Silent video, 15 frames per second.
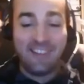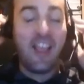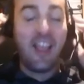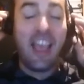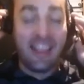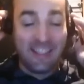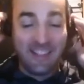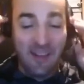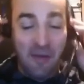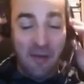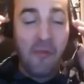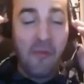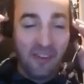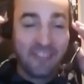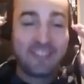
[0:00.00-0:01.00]
It's
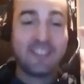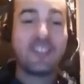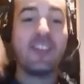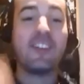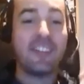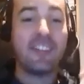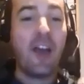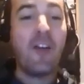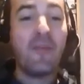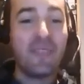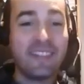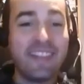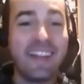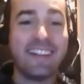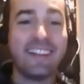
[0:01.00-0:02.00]
certainly over
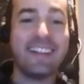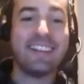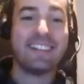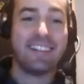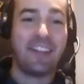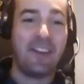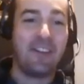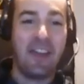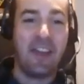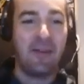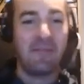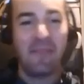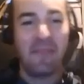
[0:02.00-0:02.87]
10 years ago, yeah.